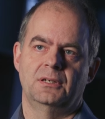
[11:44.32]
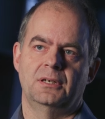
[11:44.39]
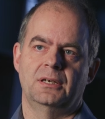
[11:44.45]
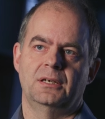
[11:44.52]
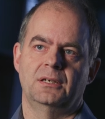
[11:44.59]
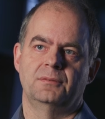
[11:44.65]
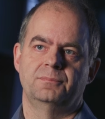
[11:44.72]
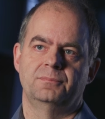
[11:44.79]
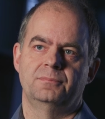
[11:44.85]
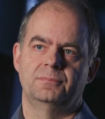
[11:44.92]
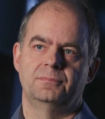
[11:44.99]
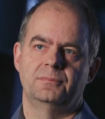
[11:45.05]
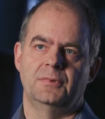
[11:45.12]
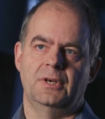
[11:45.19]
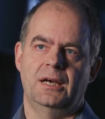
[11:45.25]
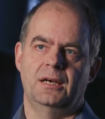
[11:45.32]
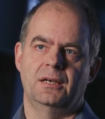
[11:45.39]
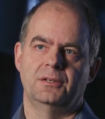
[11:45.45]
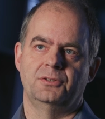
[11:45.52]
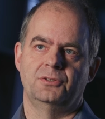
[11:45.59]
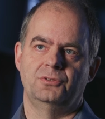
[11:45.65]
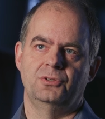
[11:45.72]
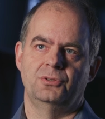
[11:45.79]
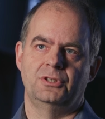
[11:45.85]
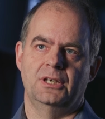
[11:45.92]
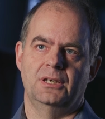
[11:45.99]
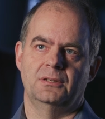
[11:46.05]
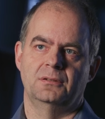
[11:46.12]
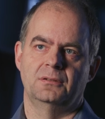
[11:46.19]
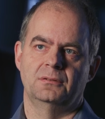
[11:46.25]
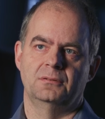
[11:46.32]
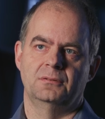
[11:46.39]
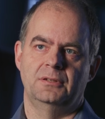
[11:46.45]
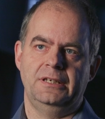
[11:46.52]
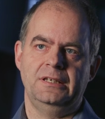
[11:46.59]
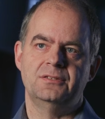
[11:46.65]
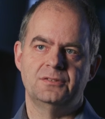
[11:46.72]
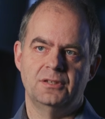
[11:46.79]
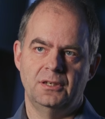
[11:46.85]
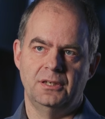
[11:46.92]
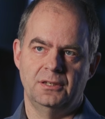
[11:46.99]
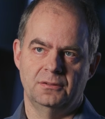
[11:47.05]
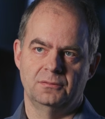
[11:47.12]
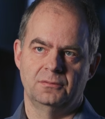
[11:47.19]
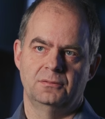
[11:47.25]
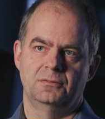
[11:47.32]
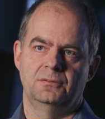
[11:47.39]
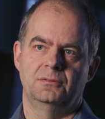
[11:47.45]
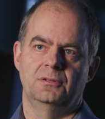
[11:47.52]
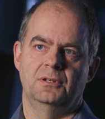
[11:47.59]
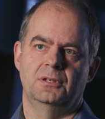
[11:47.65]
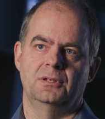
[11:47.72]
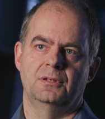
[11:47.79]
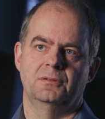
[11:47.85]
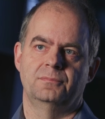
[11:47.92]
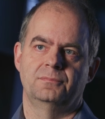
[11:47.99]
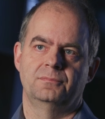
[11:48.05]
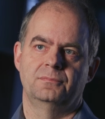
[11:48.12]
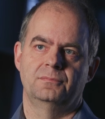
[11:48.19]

uh, and you can easily uh,